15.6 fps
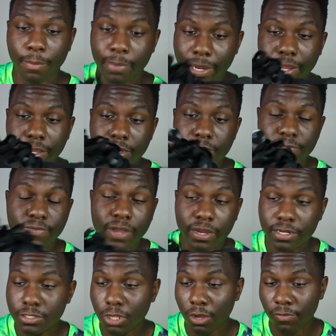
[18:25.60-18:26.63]
I bet I could have
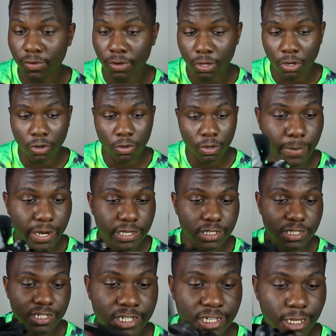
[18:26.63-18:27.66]
found these off of GOAT
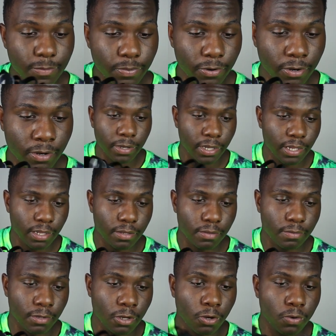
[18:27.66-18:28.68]
much cheaper. But
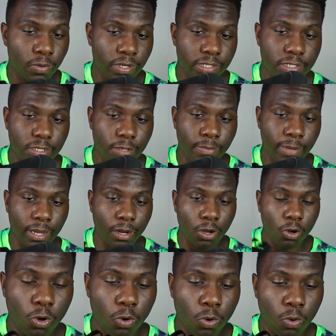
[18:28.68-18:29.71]
GOAT would have took about a
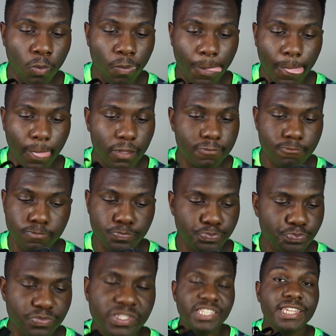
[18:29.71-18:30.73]
whole
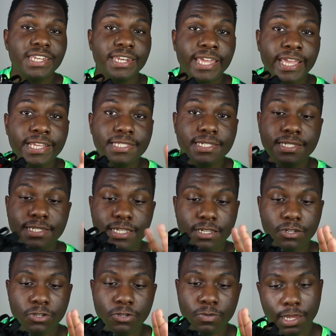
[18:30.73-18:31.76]
10 days to
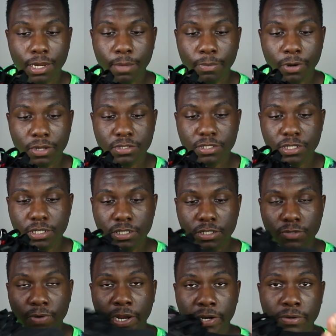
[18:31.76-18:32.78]
send them and I bought
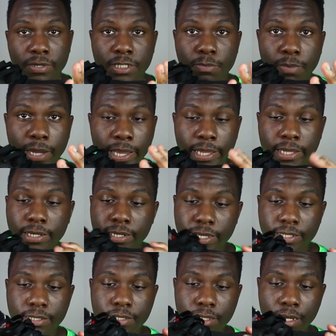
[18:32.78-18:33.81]
these right on the spot
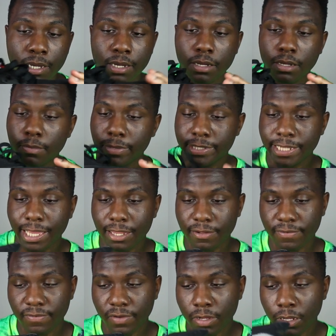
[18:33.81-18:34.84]
dead stock metallic
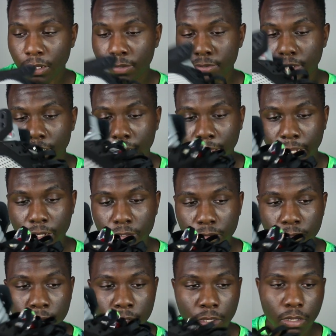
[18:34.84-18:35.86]
balls I like
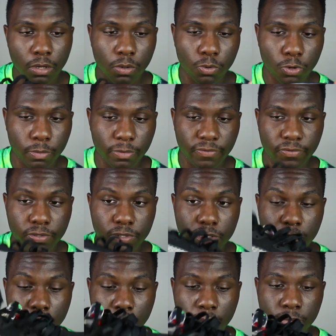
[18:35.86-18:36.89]
them warm a few
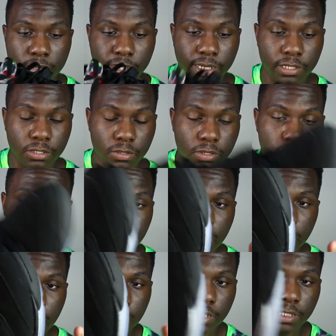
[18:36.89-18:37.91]
times as you can see